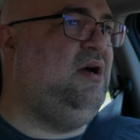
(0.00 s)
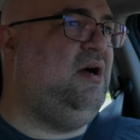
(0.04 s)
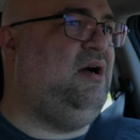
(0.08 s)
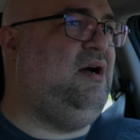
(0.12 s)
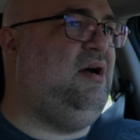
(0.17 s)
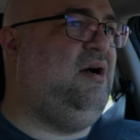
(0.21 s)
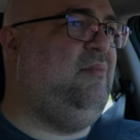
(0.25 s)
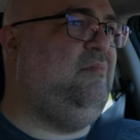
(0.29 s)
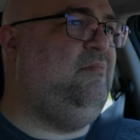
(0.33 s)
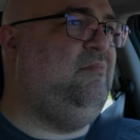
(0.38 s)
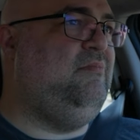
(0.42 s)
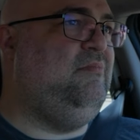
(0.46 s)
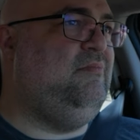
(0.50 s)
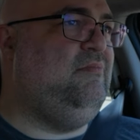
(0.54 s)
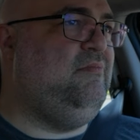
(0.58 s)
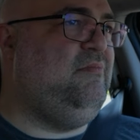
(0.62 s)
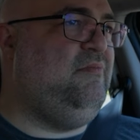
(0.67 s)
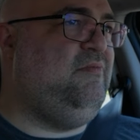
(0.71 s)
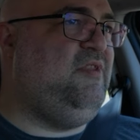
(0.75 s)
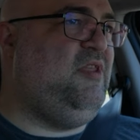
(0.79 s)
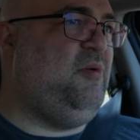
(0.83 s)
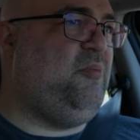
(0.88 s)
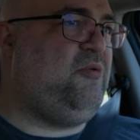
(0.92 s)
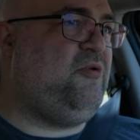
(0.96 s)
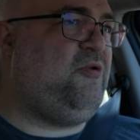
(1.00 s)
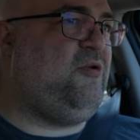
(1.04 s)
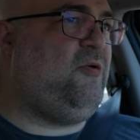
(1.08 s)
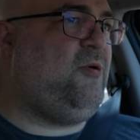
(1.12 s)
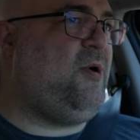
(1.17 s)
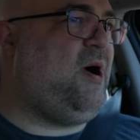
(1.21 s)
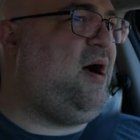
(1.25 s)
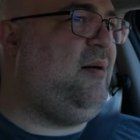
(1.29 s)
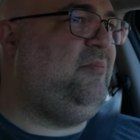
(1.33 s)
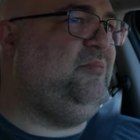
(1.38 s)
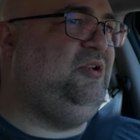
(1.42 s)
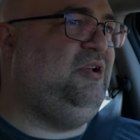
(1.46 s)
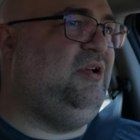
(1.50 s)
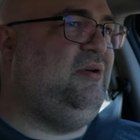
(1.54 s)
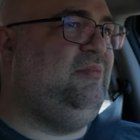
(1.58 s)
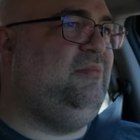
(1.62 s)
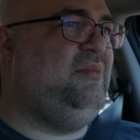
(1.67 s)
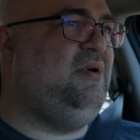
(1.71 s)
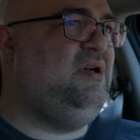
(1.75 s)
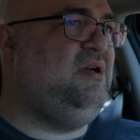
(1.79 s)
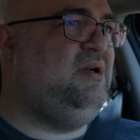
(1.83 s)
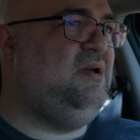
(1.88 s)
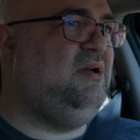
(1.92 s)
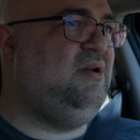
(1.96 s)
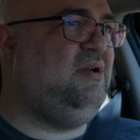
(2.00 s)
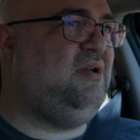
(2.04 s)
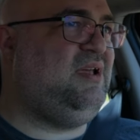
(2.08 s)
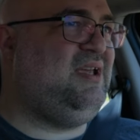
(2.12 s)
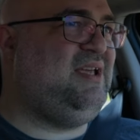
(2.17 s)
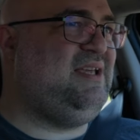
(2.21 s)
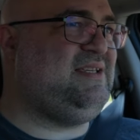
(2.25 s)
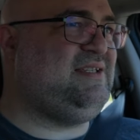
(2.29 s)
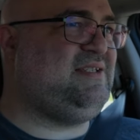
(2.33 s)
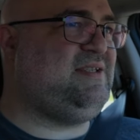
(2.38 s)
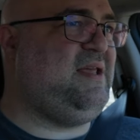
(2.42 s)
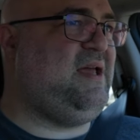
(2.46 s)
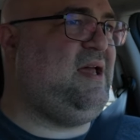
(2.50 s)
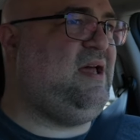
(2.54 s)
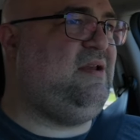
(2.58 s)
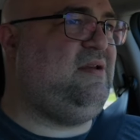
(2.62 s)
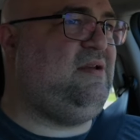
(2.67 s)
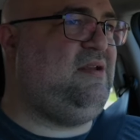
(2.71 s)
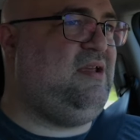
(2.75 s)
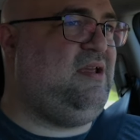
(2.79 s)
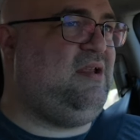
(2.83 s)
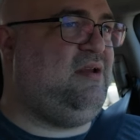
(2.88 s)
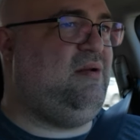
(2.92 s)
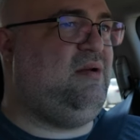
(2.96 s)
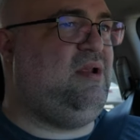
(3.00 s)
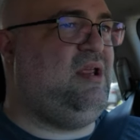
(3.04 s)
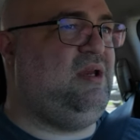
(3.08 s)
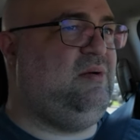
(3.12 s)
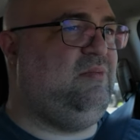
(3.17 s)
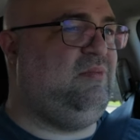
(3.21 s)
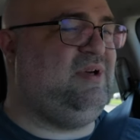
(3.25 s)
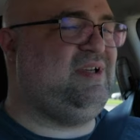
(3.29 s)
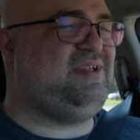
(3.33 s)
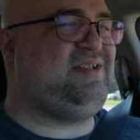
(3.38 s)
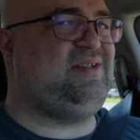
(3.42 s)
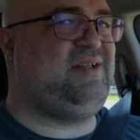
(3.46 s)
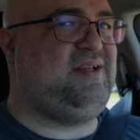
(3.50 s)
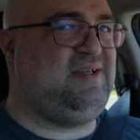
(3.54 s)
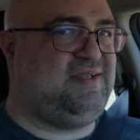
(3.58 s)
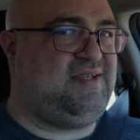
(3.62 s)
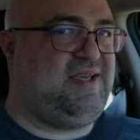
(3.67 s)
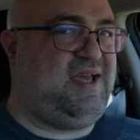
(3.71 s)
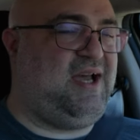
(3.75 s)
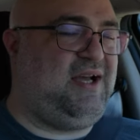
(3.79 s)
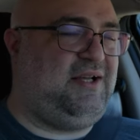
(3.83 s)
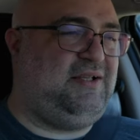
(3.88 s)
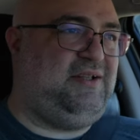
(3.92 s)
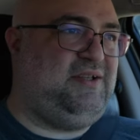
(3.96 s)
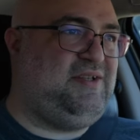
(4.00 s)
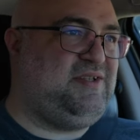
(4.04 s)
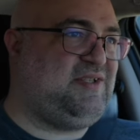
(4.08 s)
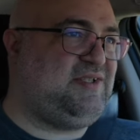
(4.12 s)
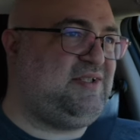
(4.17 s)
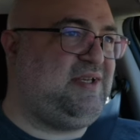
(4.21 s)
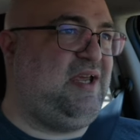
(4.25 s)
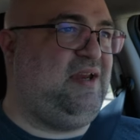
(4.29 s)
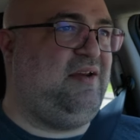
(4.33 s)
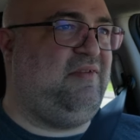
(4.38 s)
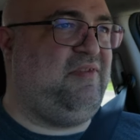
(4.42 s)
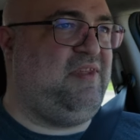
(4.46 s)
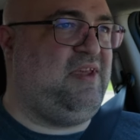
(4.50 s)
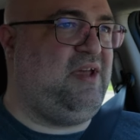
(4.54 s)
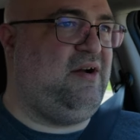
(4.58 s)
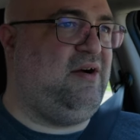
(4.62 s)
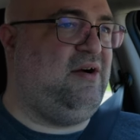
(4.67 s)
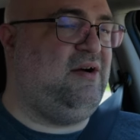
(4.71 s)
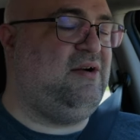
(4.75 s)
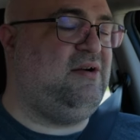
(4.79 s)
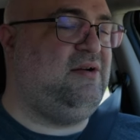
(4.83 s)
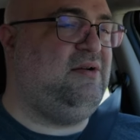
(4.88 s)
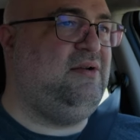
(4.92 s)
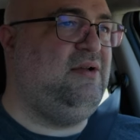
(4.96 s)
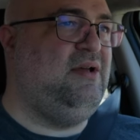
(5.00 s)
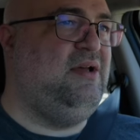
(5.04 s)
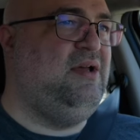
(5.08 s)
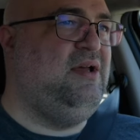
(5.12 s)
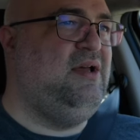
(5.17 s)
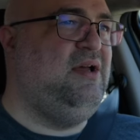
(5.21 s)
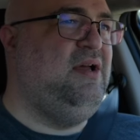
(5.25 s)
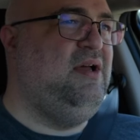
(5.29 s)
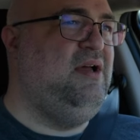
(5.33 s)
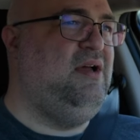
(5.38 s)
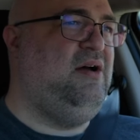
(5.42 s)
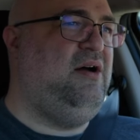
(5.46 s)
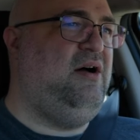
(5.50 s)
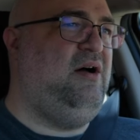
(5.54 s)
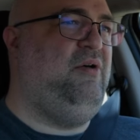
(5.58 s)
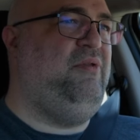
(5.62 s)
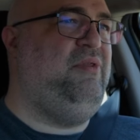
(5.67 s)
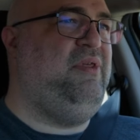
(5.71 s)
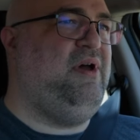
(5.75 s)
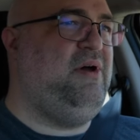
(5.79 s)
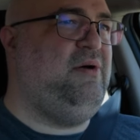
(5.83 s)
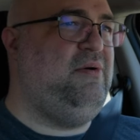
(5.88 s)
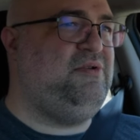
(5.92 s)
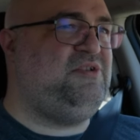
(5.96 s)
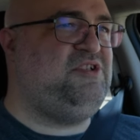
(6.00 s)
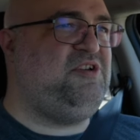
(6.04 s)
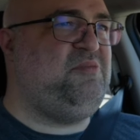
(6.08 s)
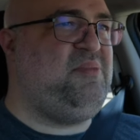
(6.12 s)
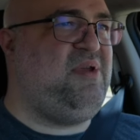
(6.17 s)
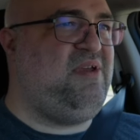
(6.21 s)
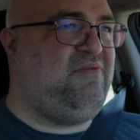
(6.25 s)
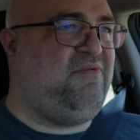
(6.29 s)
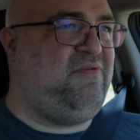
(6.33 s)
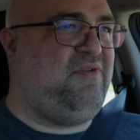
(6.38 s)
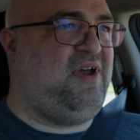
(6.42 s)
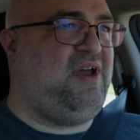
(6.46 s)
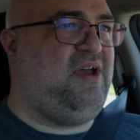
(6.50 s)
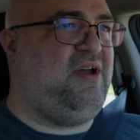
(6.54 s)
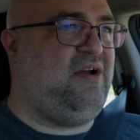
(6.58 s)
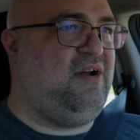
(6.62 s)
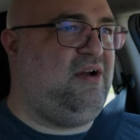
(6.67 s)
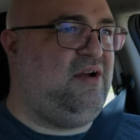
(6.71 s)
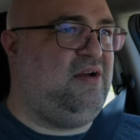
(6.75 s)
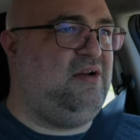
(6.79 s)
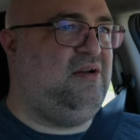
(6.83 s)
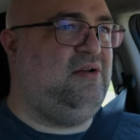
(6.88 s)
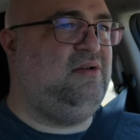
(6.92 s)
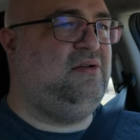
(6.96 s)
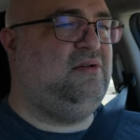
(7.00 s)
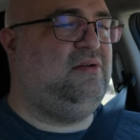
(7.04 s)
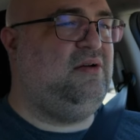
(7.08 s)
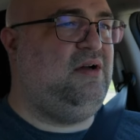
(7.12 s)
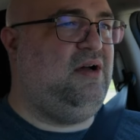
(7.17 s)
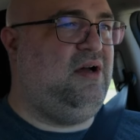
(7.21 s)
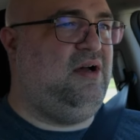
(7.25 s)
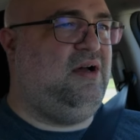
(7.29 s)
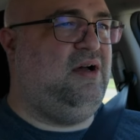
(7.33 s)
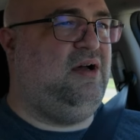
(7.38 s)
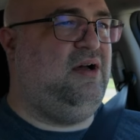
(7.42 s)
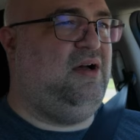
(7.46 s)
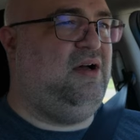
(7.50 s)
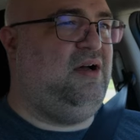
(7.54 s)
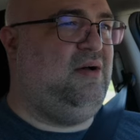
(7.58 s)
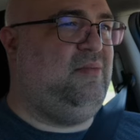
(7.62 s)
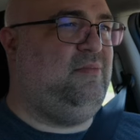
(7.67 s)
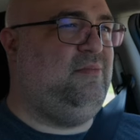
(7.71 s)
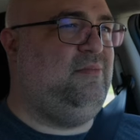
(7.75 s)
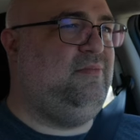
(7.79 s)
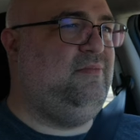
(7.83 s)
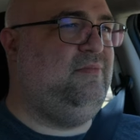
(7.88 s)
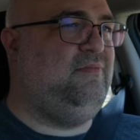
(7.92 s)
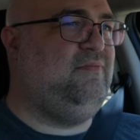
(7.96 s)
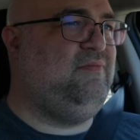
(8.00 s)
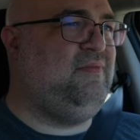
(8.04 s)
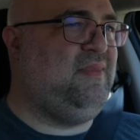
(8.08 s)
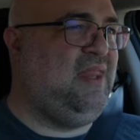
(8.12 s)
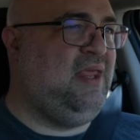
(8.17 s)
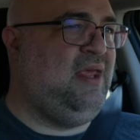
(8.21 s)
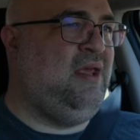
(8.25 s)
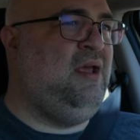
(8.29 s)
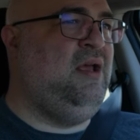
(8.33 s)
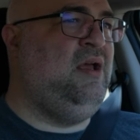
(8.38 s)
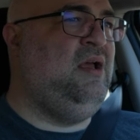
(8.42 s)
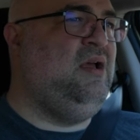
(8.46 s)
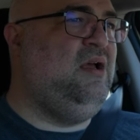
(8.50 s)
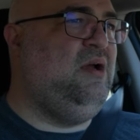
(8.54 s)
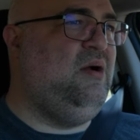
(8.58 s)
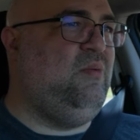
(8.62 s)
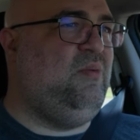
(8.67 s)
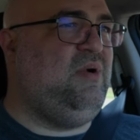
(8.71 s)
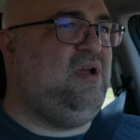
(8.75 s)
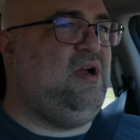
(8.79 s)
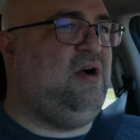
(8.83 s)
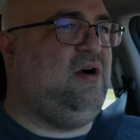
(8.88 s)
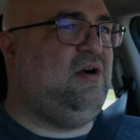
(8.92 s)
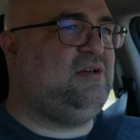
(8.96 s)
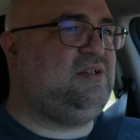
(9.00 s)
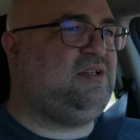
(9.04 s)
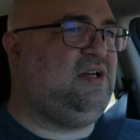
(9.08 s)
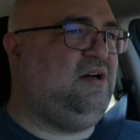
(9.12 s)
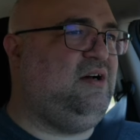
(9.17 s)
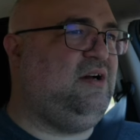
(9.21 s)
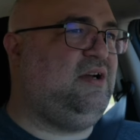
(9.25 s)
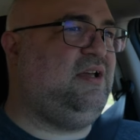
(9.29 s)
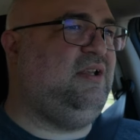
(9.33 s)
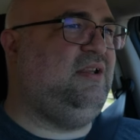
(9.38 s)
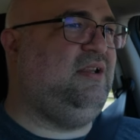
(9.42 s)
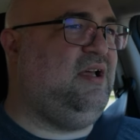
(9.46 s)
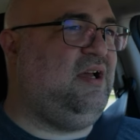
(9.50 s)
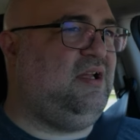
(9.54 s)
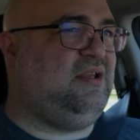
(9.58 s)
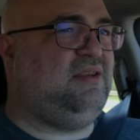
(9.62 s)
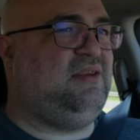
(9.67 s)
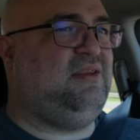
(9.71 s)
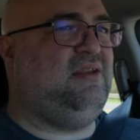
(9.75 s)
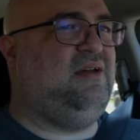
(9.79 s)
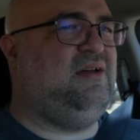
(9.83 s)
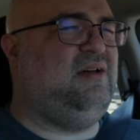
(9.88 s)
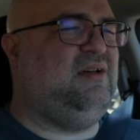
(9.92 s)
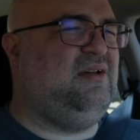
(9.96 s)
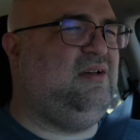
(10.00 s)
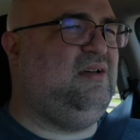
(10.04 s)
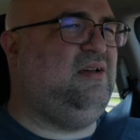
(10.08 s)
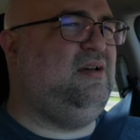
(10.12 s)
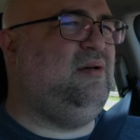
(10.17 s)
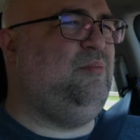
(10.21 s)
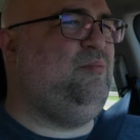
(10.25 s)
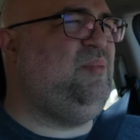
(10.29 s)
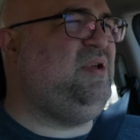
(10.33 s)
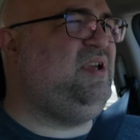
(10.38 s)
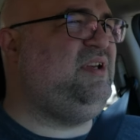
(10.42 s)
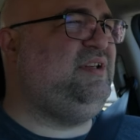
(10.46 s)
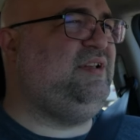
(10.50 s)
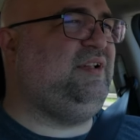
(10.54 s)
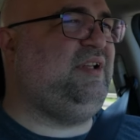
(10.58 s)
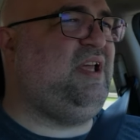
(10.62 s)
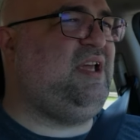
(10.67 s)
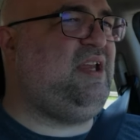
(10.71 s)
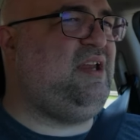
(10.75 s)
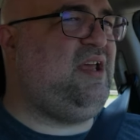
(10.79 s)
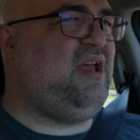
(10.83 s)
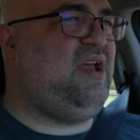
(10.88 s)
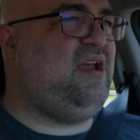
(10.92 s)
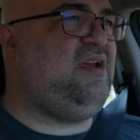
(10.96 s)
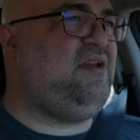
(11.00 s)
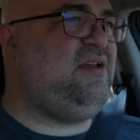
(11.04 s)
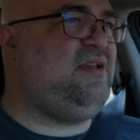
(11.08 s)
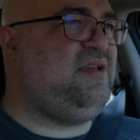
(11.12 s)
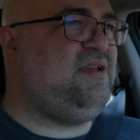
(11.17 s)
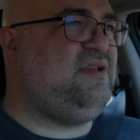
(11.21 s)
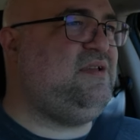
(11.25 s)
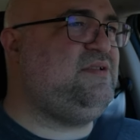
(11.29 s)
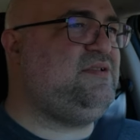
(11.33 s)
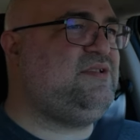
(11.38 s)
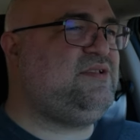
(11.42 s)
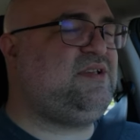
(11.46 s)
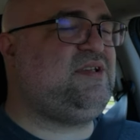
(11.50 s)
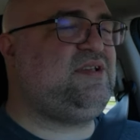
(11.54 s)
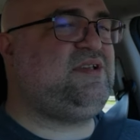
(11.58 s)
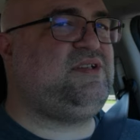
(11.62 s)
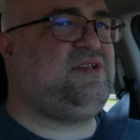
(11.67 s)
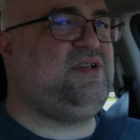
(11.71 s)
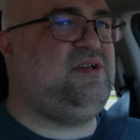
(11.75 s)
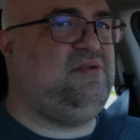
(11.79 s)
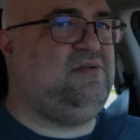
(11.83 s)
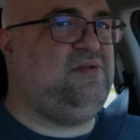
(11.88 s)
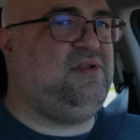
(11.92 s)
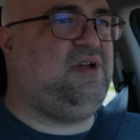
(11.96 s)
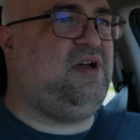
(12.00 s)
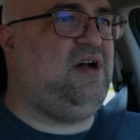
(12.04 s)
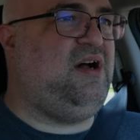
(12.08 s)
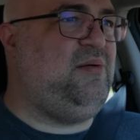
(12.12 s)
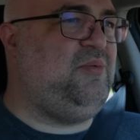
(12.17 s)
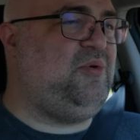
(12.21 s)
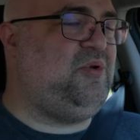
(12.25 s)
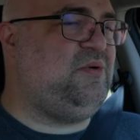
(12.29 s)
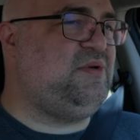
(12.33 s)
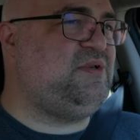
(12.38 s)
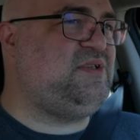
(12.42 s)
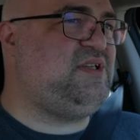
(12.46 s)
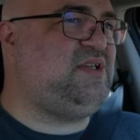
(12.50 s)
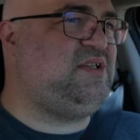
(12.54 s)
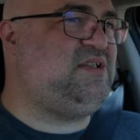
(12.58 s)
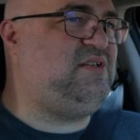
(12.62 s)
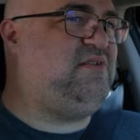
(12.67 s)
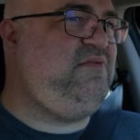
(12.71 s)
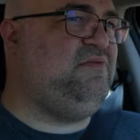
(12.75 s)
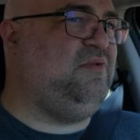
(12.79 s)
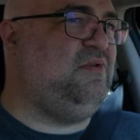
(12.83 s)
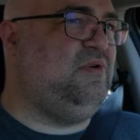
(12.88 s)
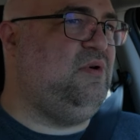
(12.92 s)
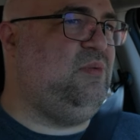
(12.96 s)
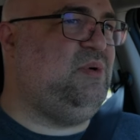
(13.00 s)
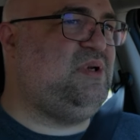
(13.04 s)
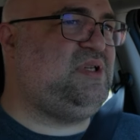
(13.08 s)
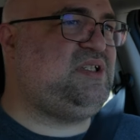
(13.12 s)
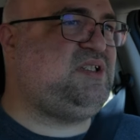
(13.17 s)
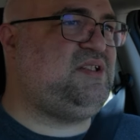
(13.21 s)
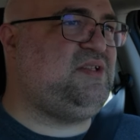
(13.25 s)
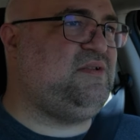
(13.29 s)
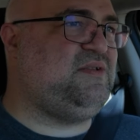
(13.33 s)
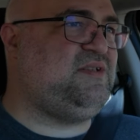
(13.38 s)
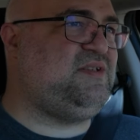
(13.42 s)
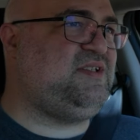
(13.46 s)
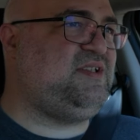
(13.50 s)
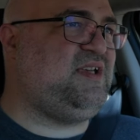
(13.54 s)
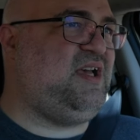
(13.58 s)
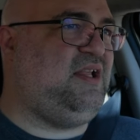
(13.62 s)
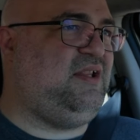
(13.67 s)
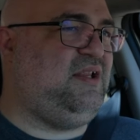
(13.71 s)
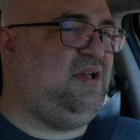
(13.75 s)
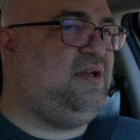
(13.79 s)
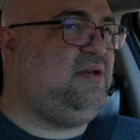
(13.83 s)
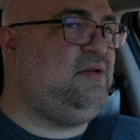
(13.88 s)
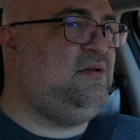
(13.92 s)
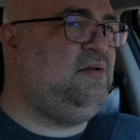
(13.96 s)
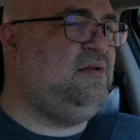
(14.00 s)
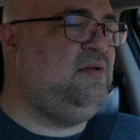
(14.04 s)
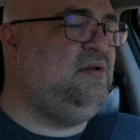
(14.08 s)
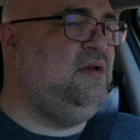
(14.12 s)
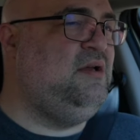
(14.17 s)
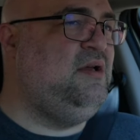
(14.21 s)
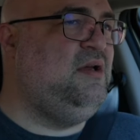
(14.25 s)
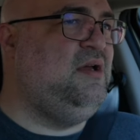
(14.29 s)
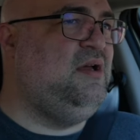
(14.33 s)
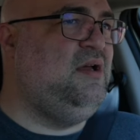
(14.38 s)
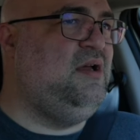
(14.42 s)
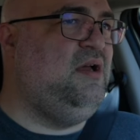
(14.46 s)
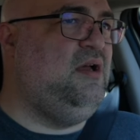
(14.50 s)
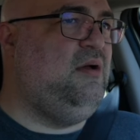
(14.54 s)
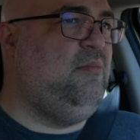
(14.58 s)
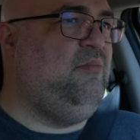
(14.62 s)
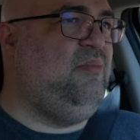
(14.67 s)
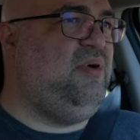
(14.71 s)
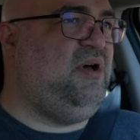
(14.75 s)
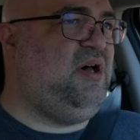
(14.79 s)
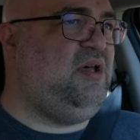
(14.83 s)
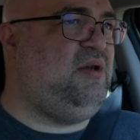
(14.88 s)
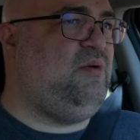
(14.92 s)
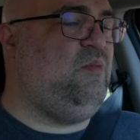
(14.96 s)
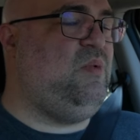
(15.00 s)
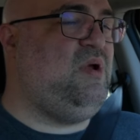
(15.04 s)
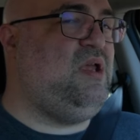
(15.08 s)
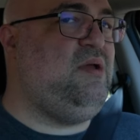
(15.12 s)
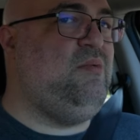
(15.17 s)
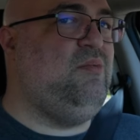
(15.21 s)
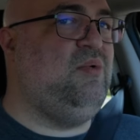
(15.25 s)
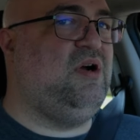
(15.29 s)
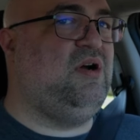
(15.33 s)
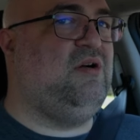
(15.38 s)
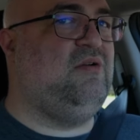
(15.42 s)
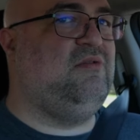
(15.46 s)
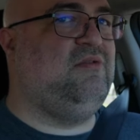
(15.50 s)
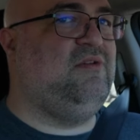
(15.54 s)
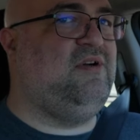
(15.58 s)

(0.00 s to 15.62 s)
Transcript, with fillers: um, the problem is that it, it wasn't exactly state of the art. Although, to be fair, um, we are talking like the mid to late 80s, so the Commodore 64 was still selling, but we were